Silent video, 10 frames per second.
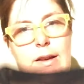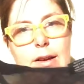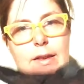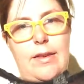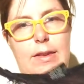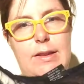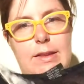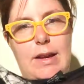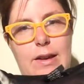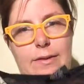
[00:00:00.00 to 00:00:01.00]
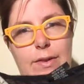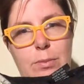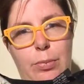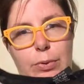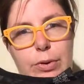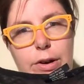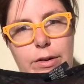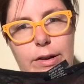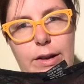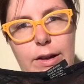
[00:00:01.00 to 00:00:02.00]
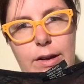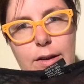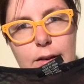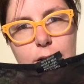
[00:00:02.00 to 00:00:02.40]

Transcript: got this kind of embroidery.